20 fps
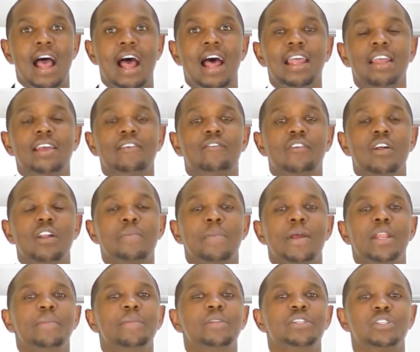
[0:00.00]
Hi everyone, my
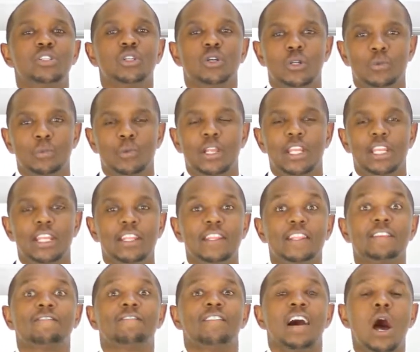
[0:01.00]
name is John Mwindi, the
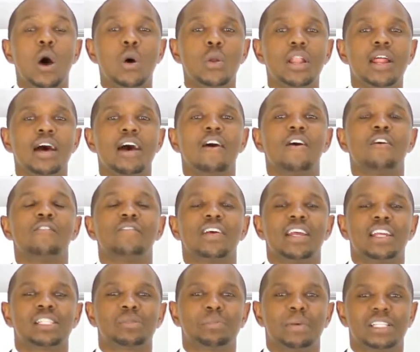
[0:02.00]
founder of
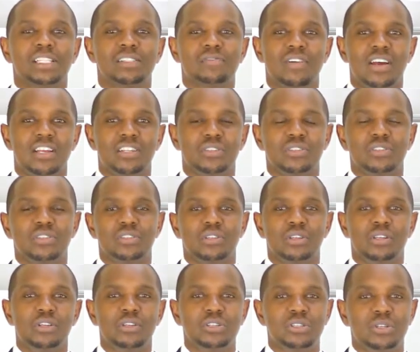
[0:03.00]
Experts Version
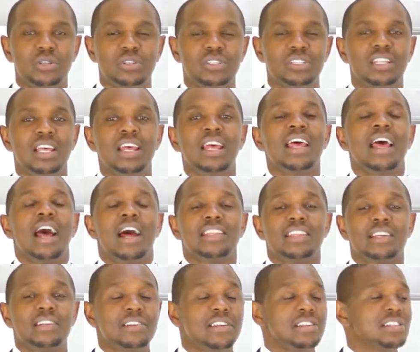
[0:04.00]
Solutions and
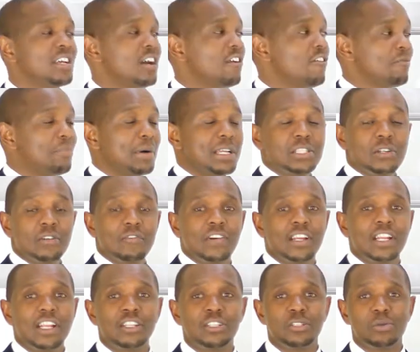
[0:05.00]
the creator of Personal
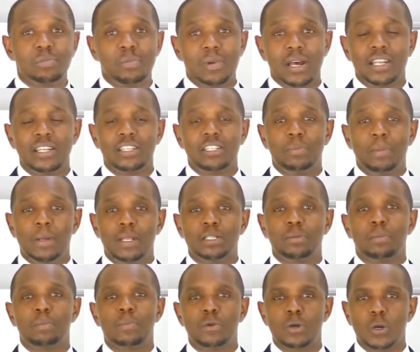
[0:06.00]
Financial Management
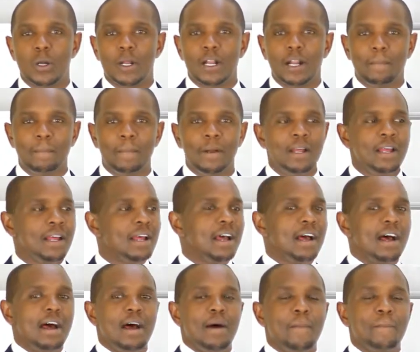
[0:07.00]
Program,
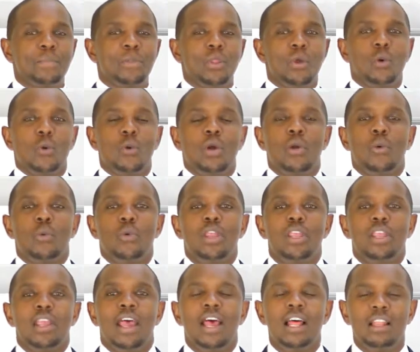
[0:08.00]
where
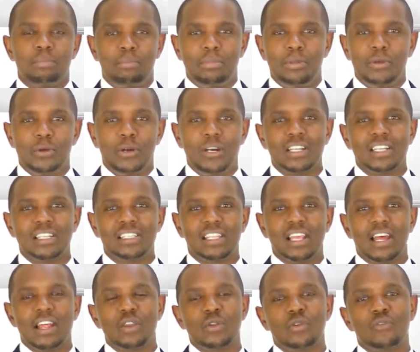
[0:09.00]
we help you
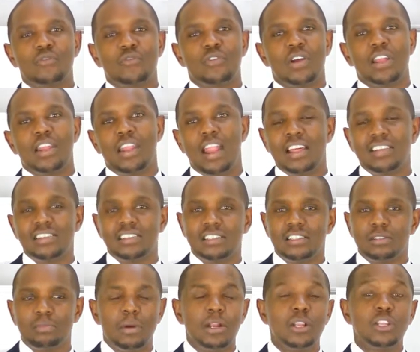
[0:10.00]
understand your
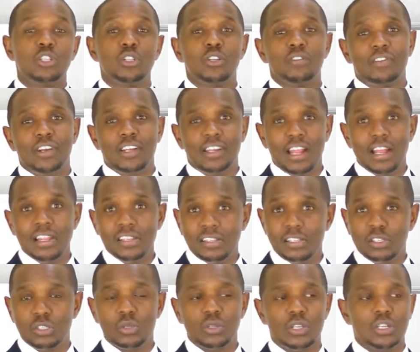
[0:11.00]
finances, manage your
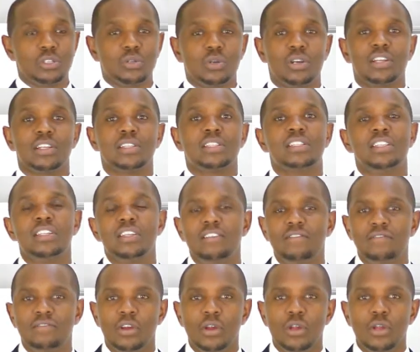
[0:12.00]
finances so that you can
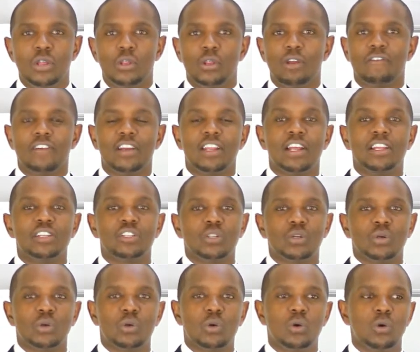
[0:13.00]
achieve your financial
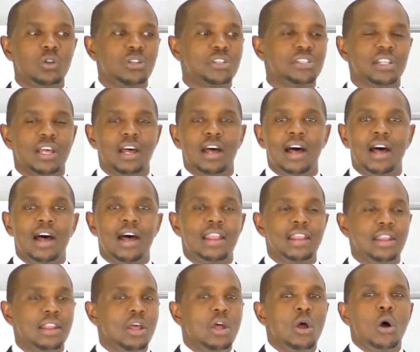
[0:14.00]
goals
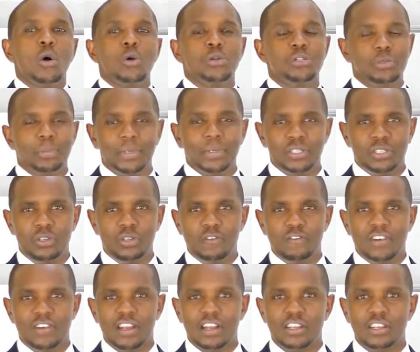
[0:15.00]
and also pursue
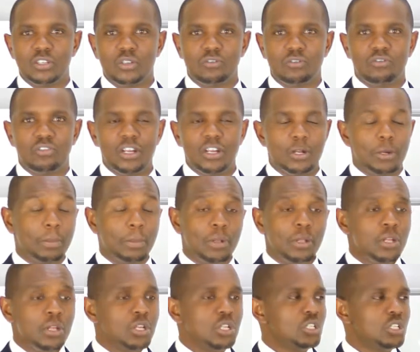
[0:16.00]
financial freedom.
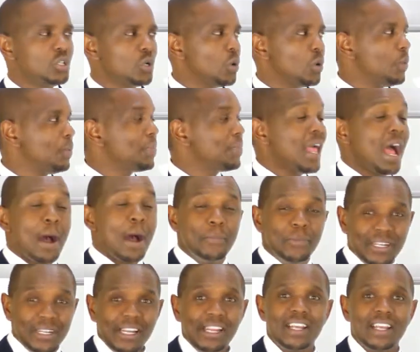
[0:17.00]
So I'm
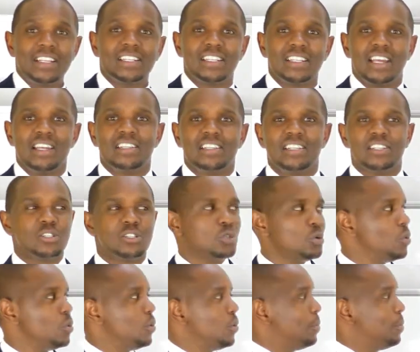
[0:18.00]
really excited
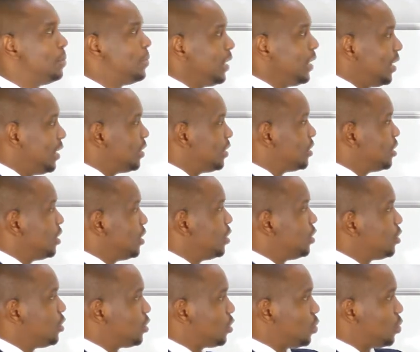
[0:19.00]
to bring
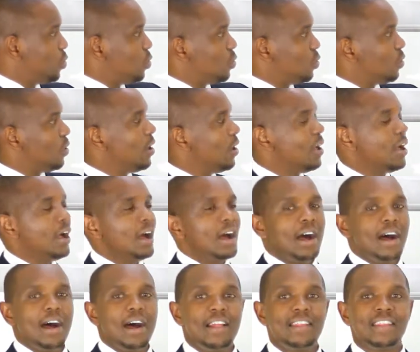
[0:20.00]
you
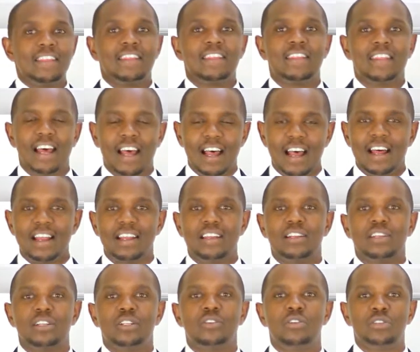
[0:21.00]
the third
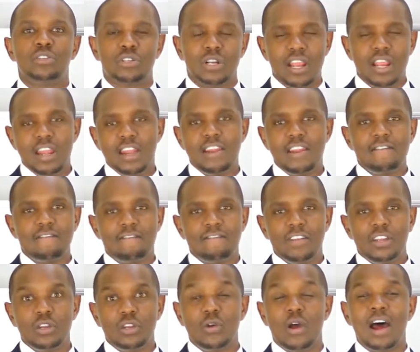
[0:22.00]
training
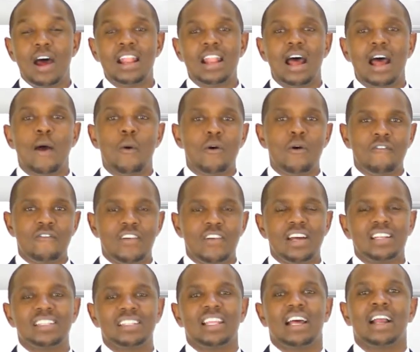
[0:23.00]
video under our
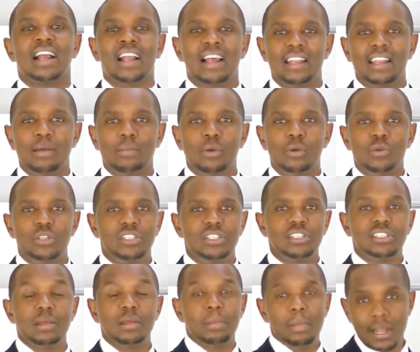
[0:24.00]
first academy, which
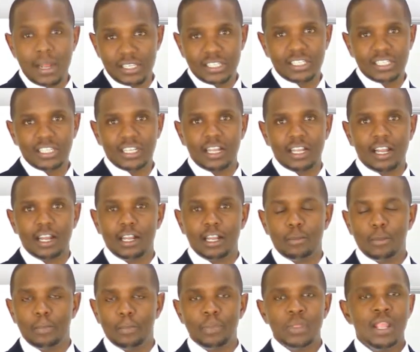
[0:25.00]
is the Budgeting
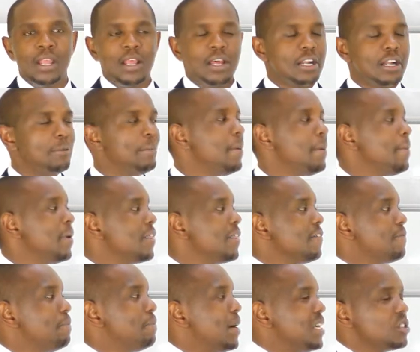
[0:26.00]
Academy. Remember, the
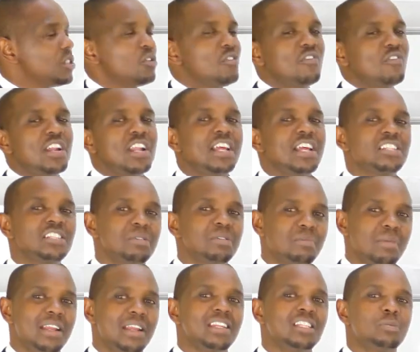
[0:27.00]
Personal Financial
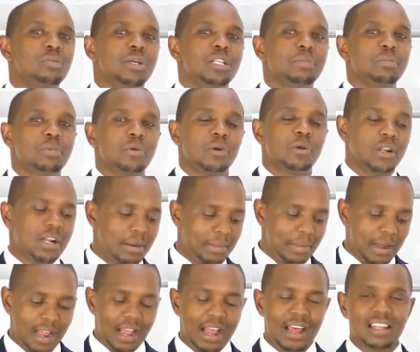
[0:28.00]
Management Program
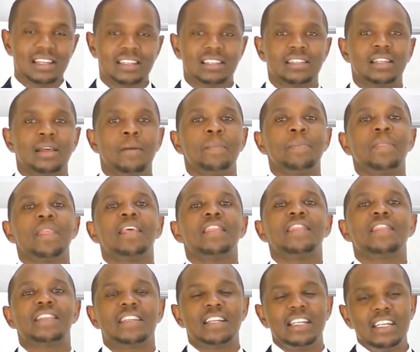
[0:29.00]
has
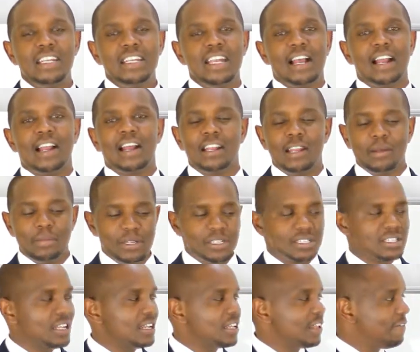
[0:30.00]
3 academies.
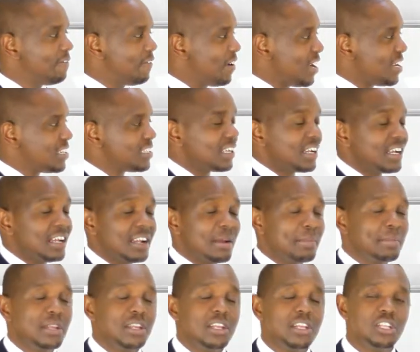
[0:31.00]
Then the first
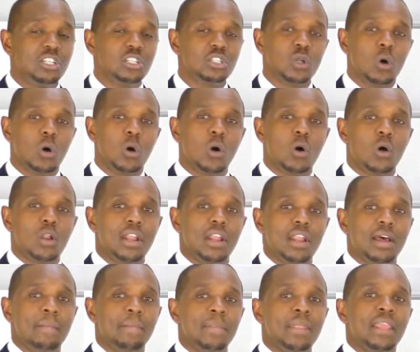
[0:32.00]
academy is on
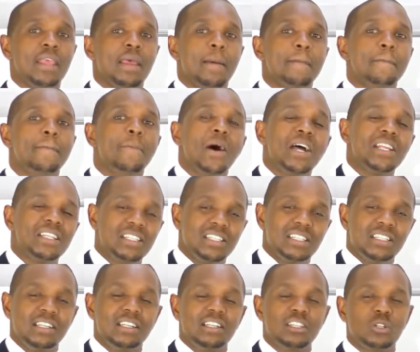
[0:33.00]

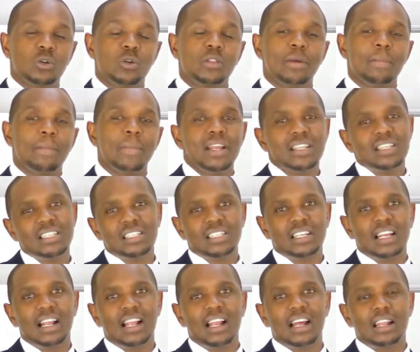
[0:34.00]
budgeting. It's called the Budgeting
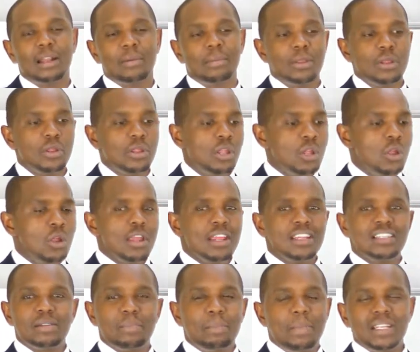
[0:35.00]
Academy.
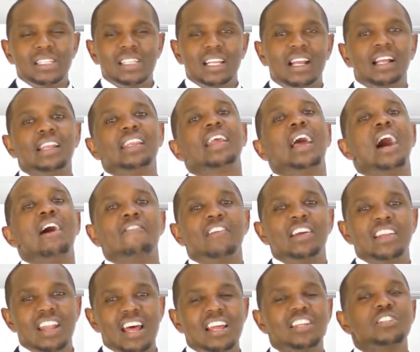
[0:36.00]
It's basically a
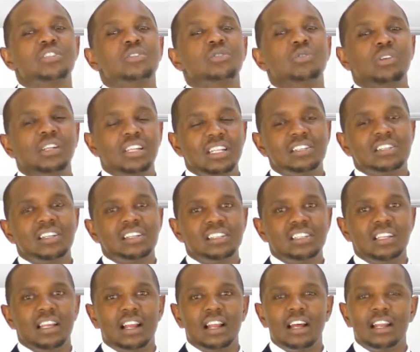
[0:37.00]
financial
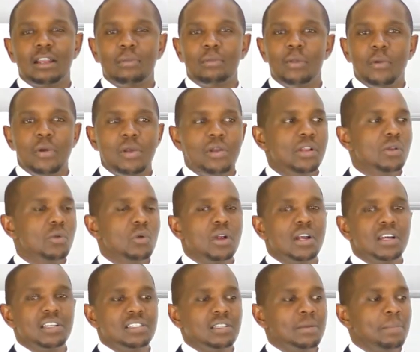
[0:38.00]
literacy academy where you look
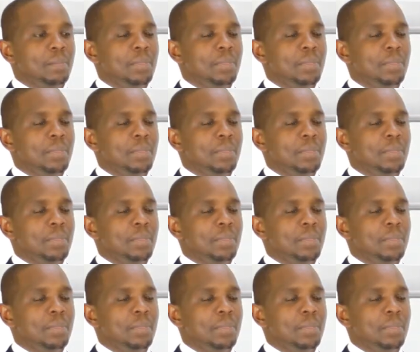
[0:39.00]
at